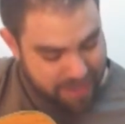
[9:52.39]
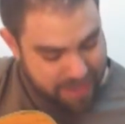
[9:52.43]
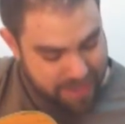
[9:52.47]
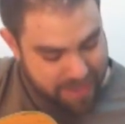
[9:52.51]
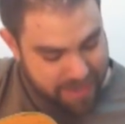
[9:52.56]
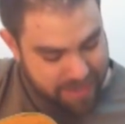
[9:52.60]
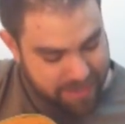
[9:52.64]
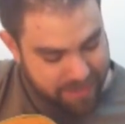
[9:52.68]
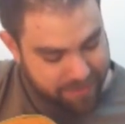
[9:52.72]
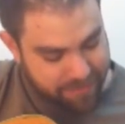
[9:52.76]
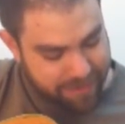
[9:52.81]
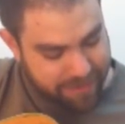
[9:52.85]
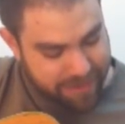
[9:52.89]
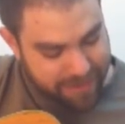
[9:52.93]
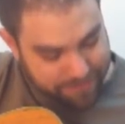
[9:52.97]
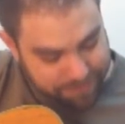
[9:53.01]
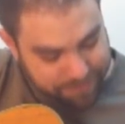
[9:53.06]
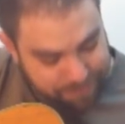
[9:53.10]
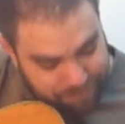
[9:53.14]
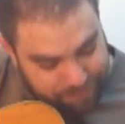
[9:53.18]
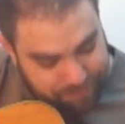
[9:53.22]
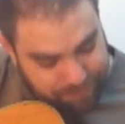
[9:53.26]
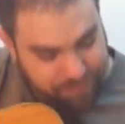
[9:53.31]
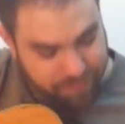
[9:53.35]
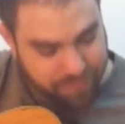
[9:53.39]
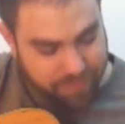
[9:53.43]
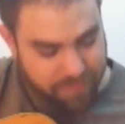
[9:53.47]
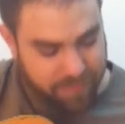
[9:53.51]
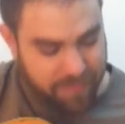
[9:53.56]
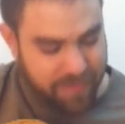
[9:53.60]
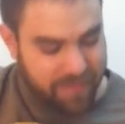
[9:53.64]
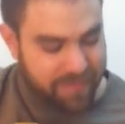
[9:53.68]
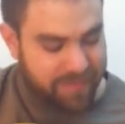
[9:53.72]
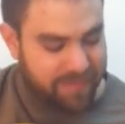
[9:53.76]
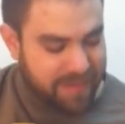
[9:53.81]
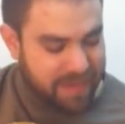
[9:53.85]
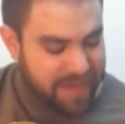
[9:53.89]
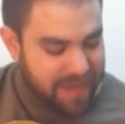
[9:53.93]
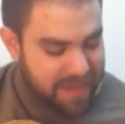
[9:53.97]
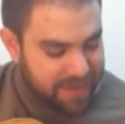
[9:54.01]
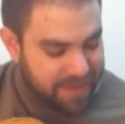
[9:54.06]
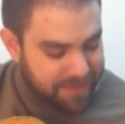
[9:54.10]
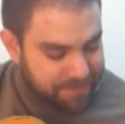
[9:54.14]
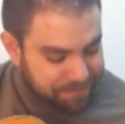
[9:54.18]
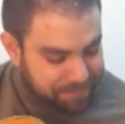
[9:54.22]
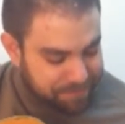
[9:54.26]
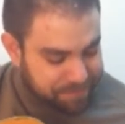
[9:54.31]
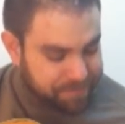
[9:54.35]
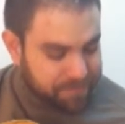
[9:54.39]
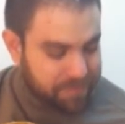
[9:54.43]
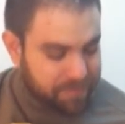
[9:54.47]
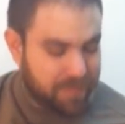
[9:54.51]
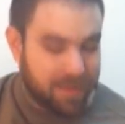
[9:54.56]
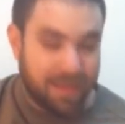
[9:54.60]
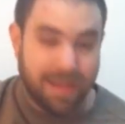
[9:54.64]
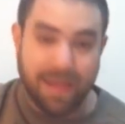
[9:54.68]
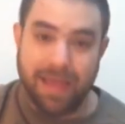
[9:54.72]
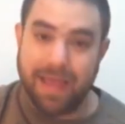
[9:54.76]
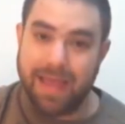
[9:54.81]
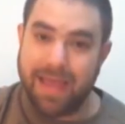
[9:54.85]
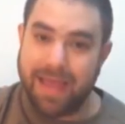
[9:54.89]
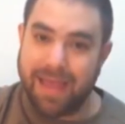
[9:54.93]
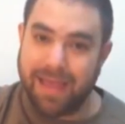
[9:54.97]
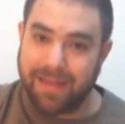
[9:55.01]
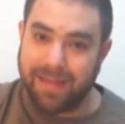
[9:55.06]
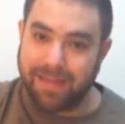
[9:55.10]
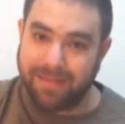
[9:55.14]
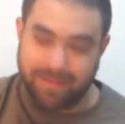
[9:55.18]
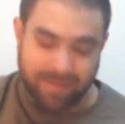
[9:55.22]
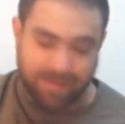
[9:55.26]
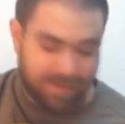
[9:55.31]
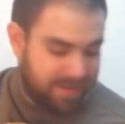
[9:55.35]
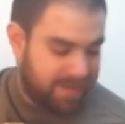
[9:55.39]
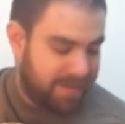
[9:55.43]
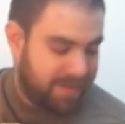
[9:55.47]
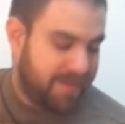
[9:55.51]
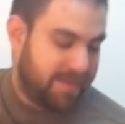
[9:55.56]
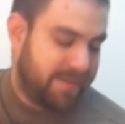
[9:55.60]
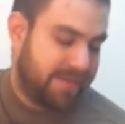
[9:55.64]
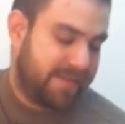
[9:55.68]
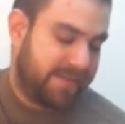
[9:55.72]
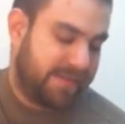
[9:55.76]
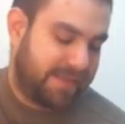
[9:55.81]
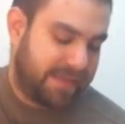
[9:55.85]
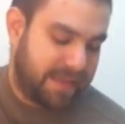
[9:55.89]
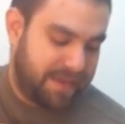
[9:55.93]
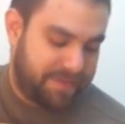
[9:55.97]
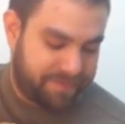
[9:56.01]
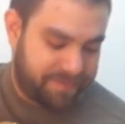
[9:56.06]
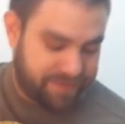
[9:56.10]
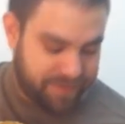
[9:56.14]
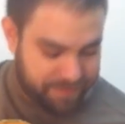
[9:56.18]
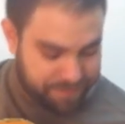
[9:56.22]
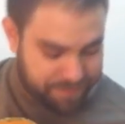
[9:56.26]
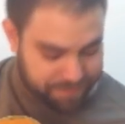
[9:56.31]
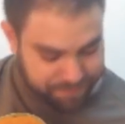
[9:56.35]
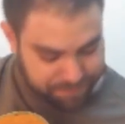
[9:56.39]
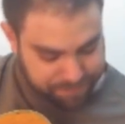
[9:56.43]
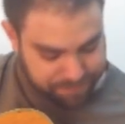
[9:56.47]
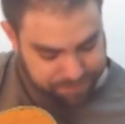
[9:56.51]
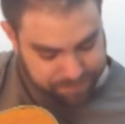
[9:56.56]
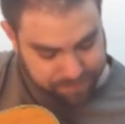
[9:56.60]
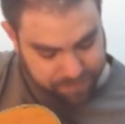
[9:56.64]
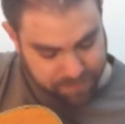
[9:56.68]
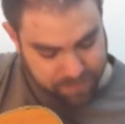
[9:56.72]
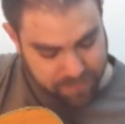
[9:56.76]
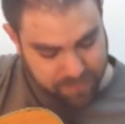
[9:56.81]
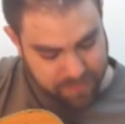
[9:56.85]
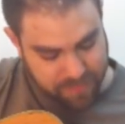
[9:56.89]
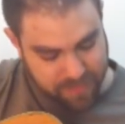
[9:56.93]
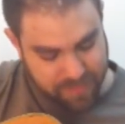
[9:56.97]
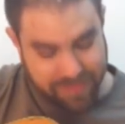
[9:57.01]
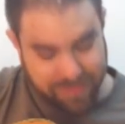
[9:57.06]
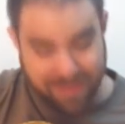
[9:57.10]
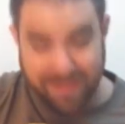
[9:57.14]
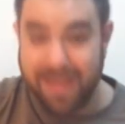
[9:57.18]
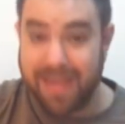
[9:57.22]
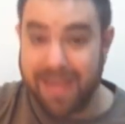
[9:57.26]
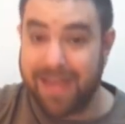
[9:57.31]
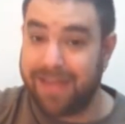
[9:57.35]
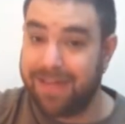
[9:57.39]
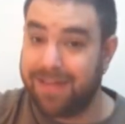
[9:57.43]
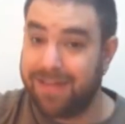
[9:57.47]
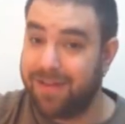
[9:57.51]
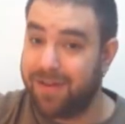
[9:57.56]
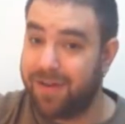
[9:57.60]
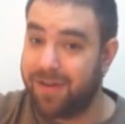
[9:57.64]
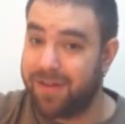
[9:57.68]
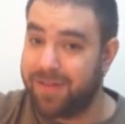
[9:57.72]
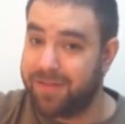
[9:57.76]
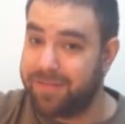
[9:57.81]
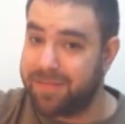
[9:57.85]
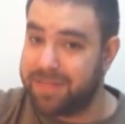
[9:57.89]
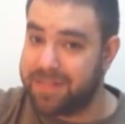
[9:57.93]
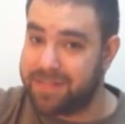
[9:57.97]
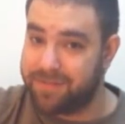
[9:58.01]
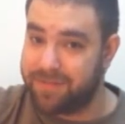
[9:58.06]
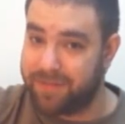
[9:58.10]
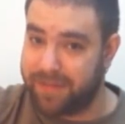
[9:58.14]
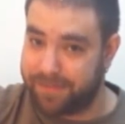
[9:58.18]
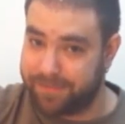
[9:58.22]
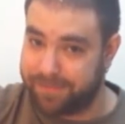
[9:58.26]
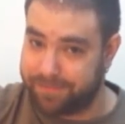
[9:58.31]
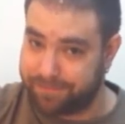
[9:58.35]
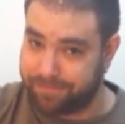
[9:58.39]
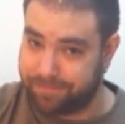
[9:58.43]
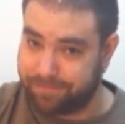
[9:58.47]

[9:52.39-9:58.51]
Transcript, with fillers: Anyway, 10, 8, 7, 10 on the B string.